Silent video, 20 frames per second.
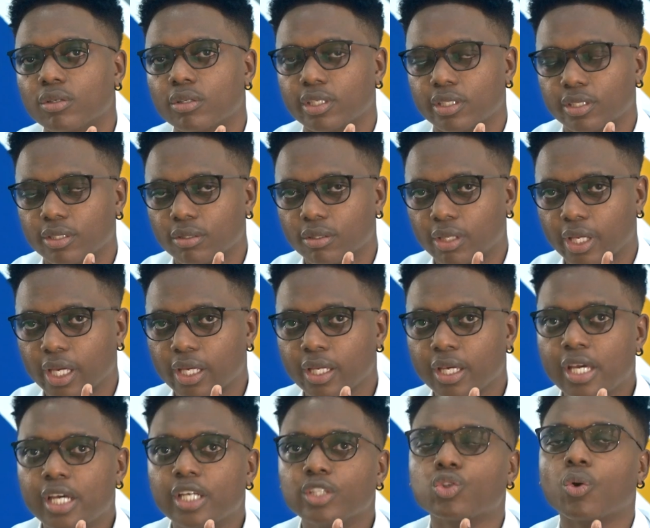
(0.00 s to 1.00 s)
only, okay?
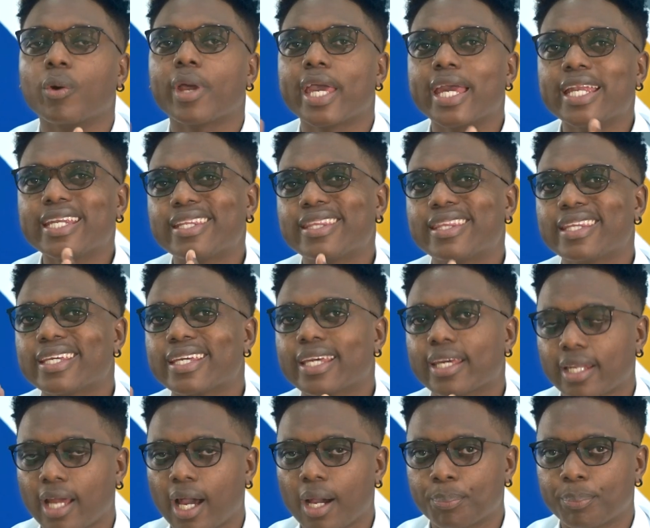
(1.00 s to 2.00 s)
So anything
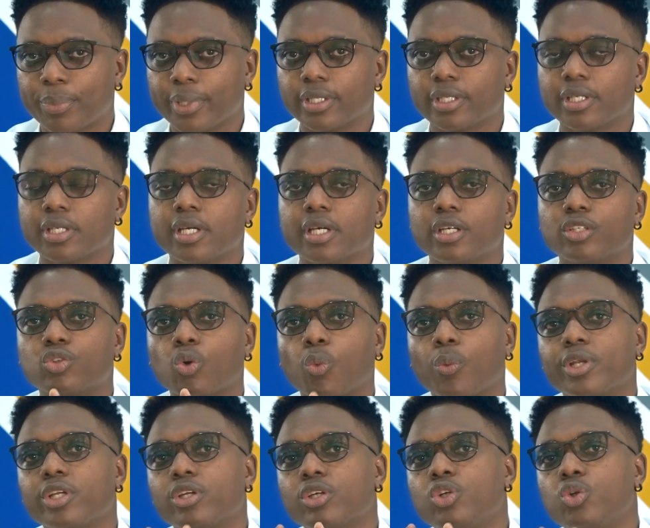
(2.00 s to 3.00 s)
can happen. So
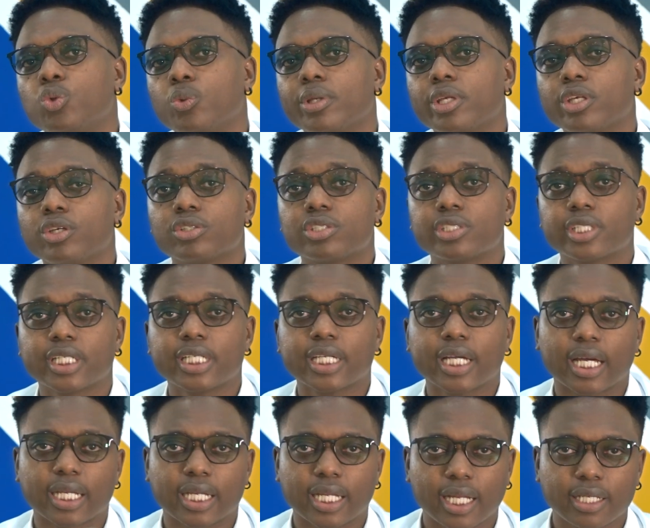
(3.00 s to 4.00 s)
when you're doing your
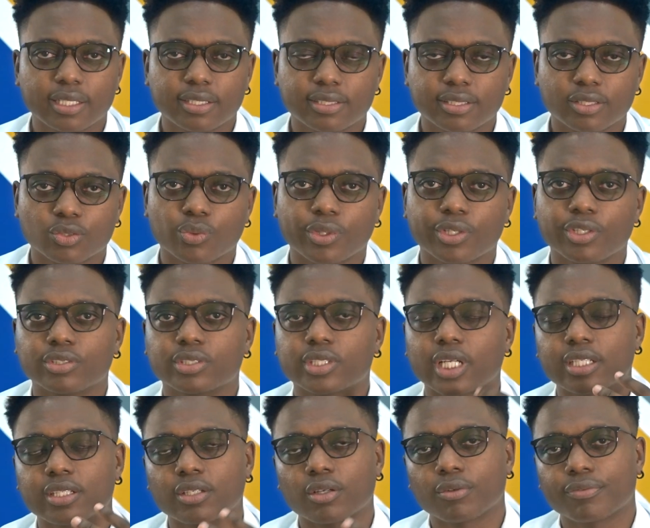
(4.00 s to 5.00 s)
trading analysis, when you're
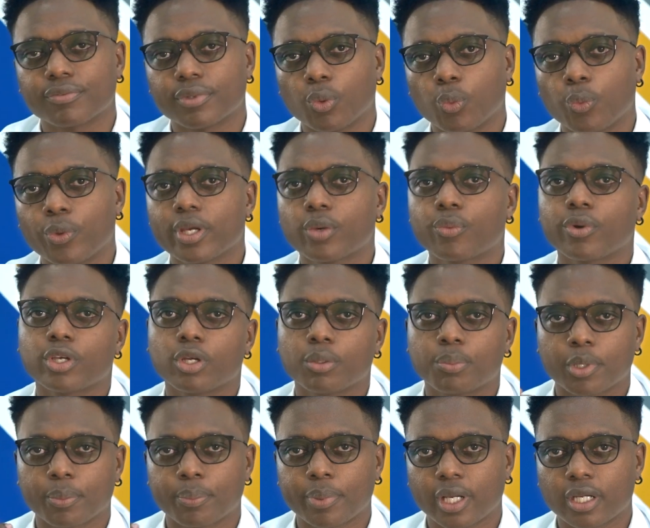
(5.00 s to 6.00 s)
starting off the week, when you're
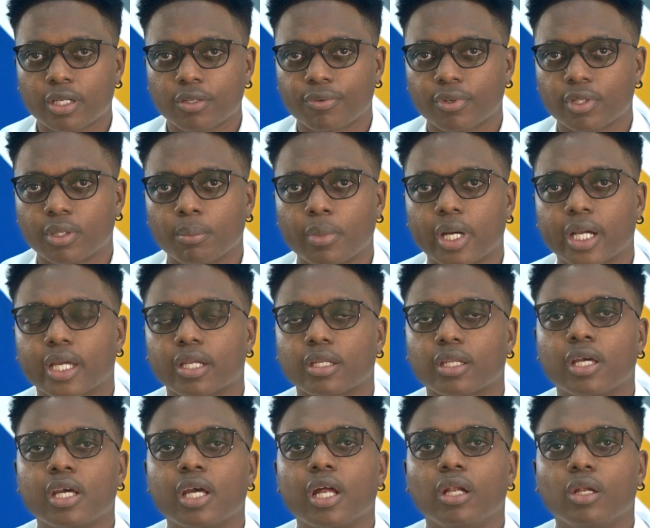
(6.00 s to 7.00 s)
preparing for the market,
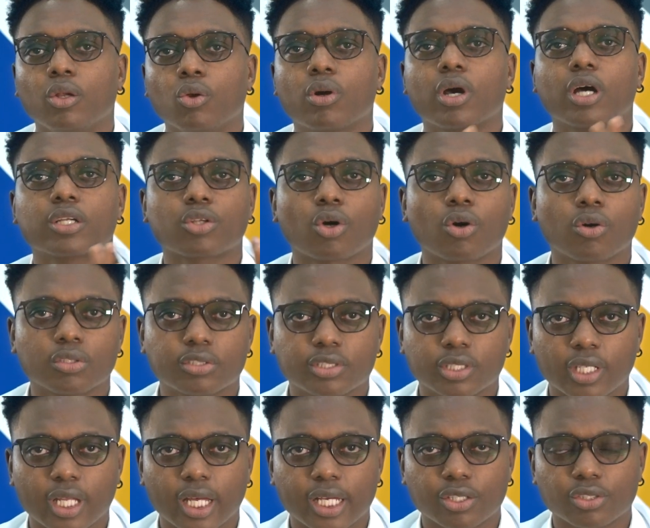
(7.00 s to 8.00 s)
look at all
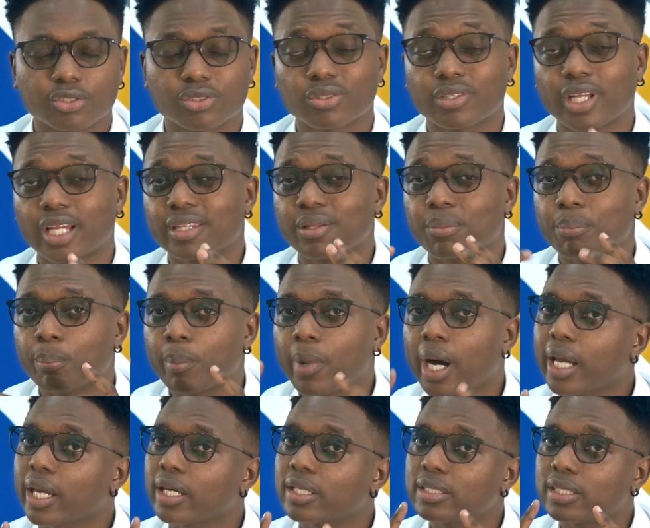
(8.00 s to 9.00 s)
scenarios so that the
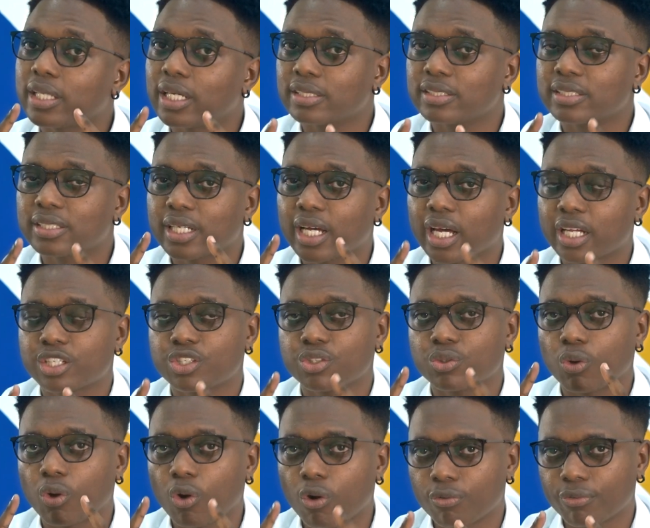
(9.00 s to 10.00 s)
market doesn't catch
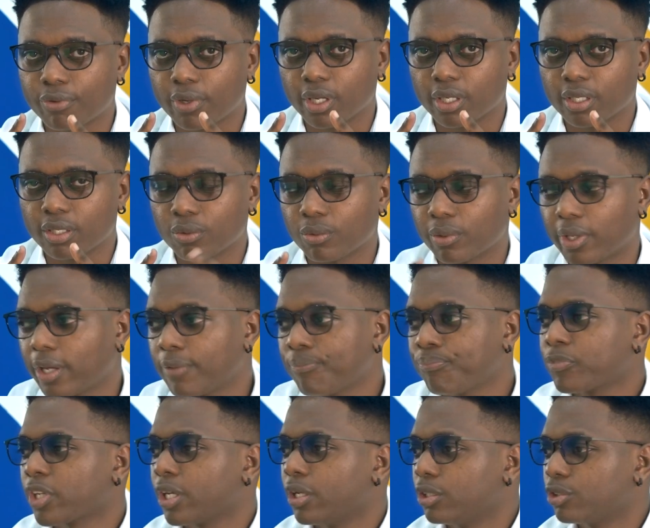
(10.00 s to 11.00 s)
you off guard, okay?
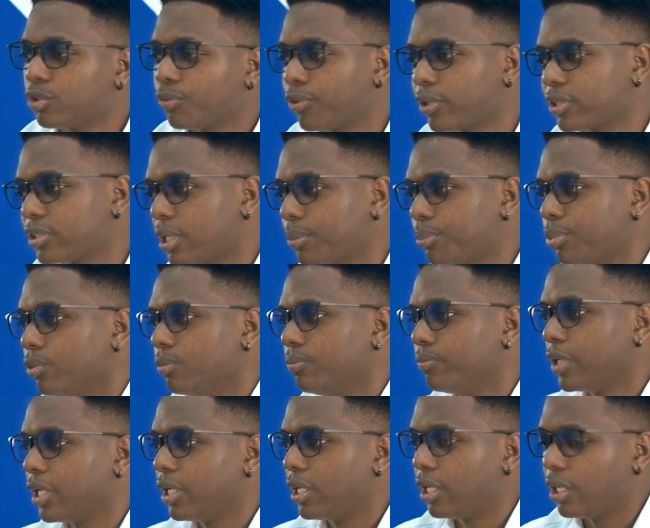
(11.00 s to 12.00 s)
So for
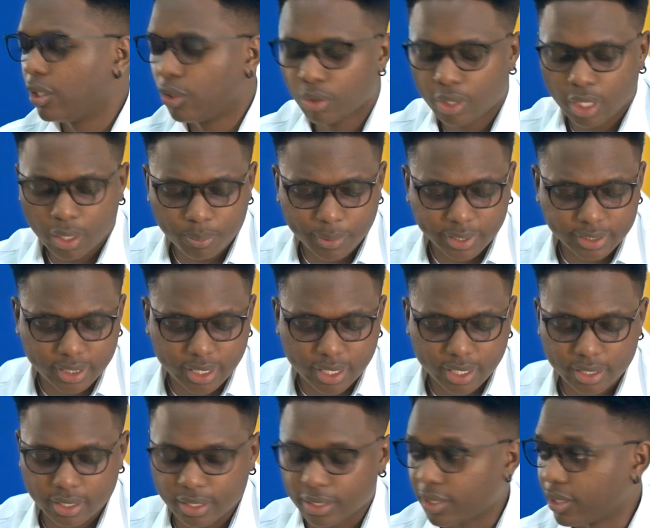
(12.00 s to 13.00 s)
example, look at my
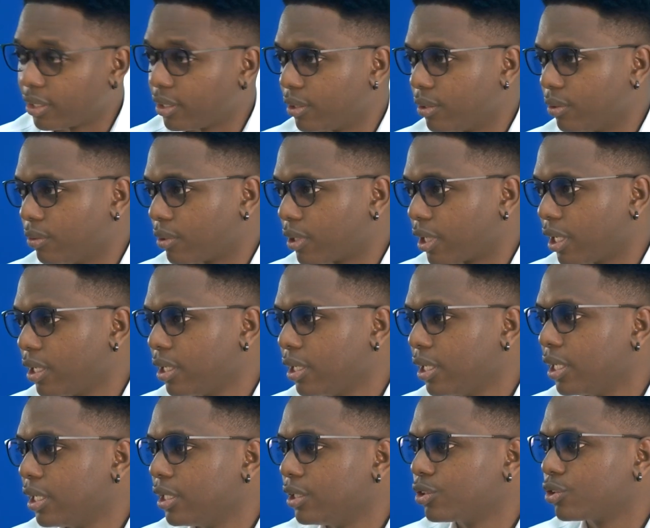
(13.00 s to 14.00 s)
screen, okay?
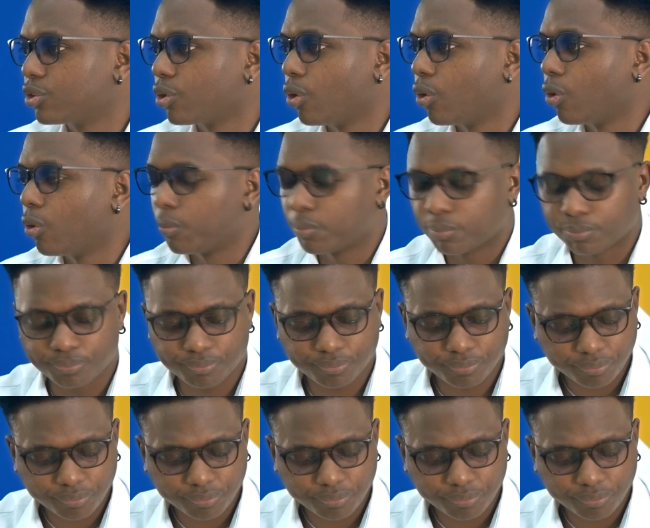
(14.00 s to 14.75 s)
So